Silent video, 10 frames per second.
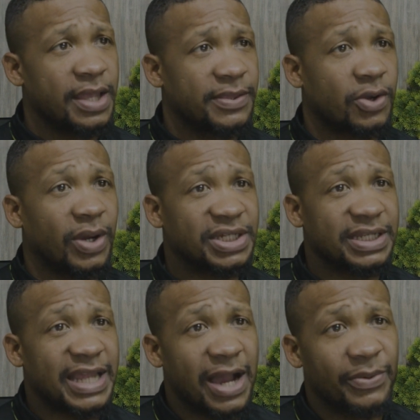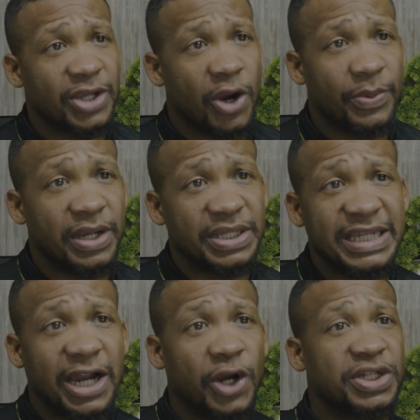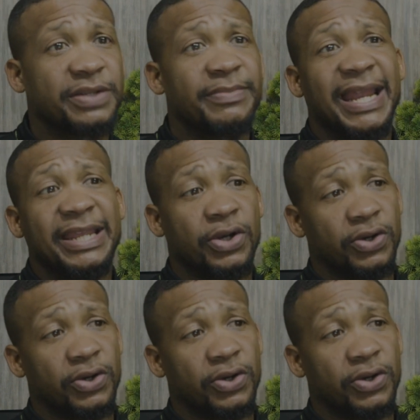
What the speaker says: The question now is, are we going to see Archie Manning